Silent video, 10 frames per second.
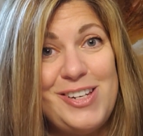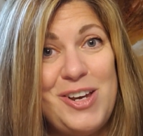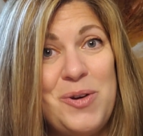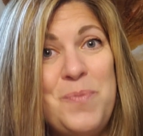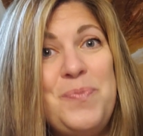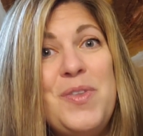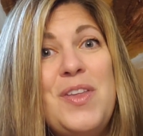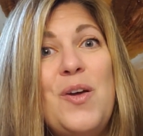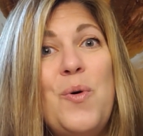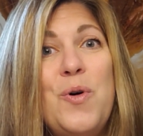to you,
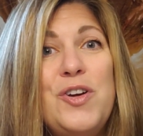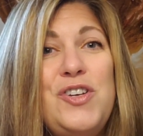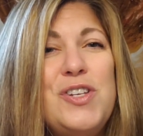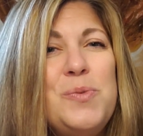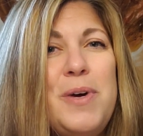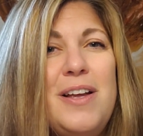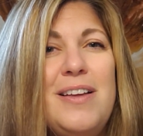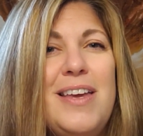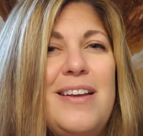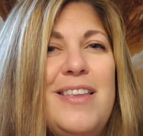or you just want to
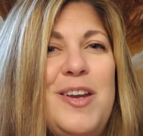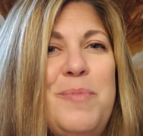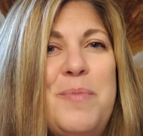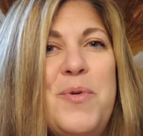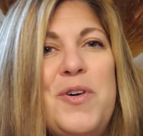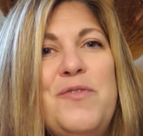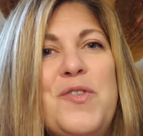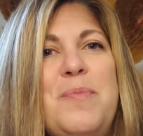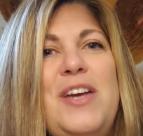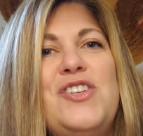get a little bit more
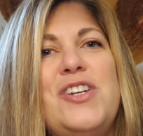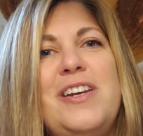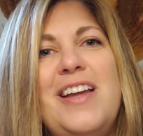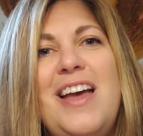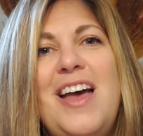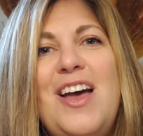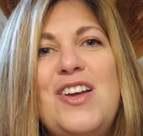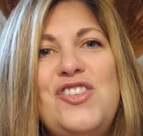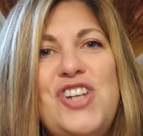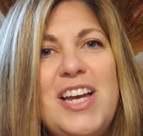information,
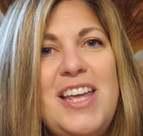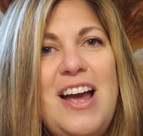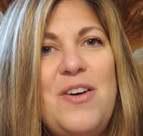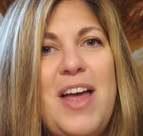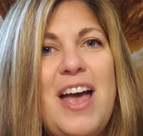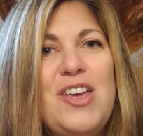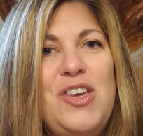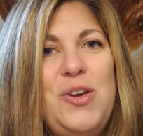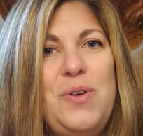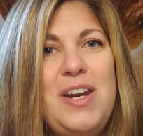check it out at
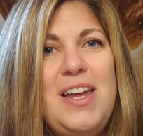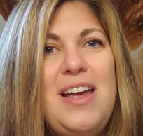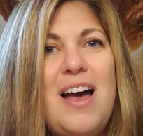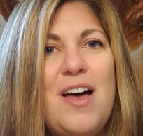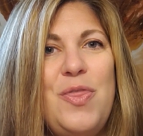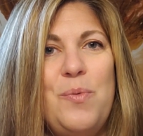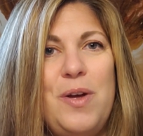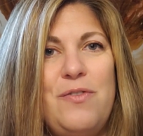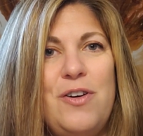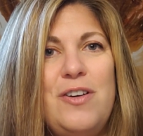
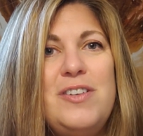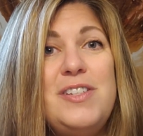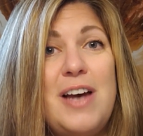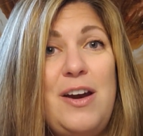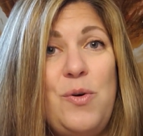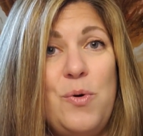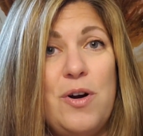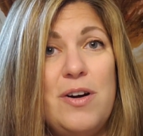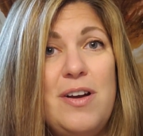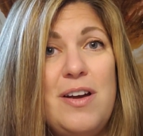
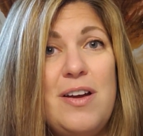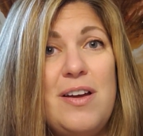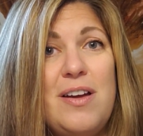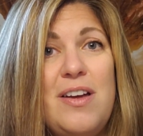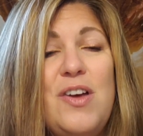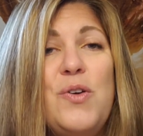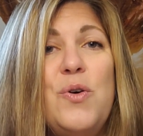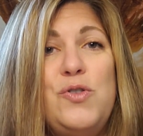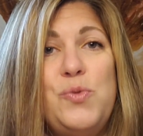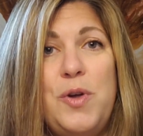unityontheriver.org.
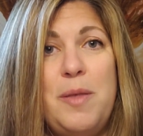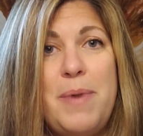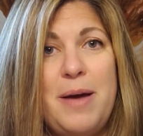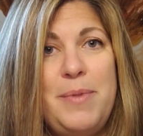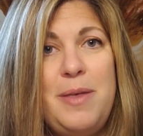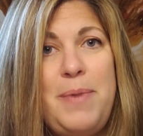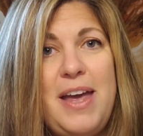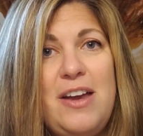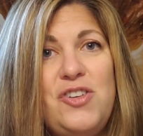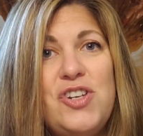Go toward the bottom of the
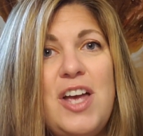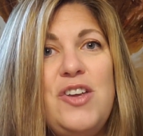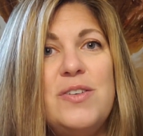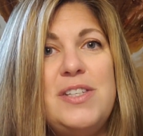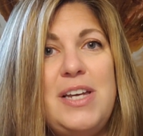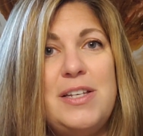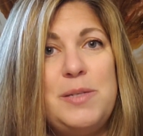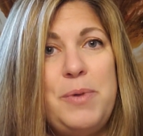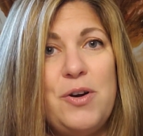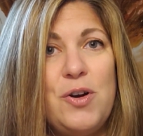page and you'll see a
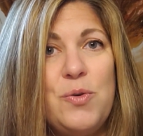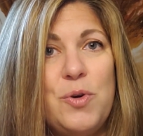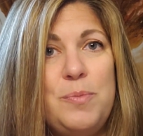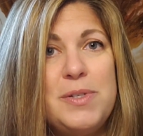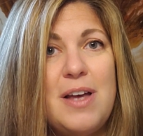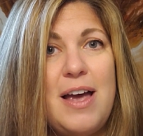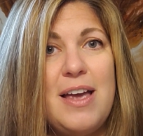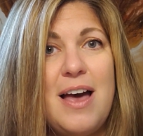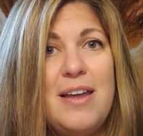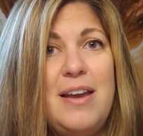spirit groups
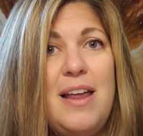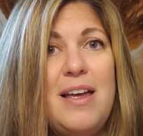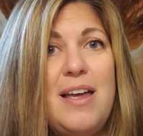icon.